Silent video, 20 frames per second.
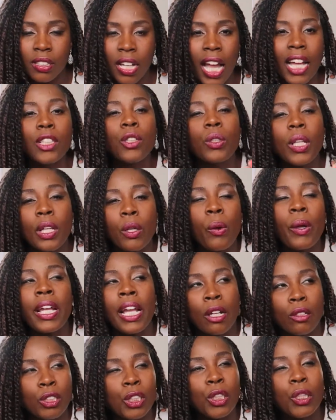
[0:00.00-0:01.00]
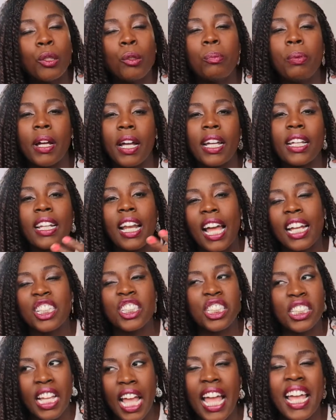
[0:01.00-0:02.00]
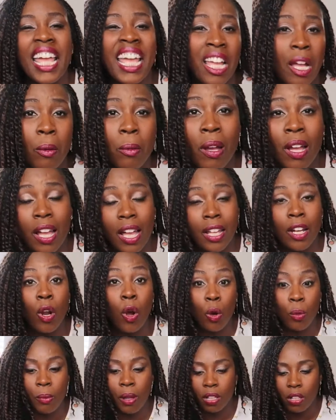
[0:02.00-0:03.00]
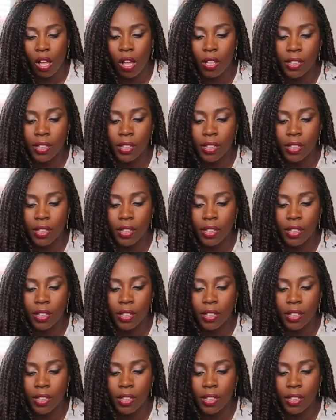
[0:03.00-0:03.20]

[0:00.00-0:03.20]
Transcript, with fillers: I do like going out too, but I just, I hang out at home um, a lot.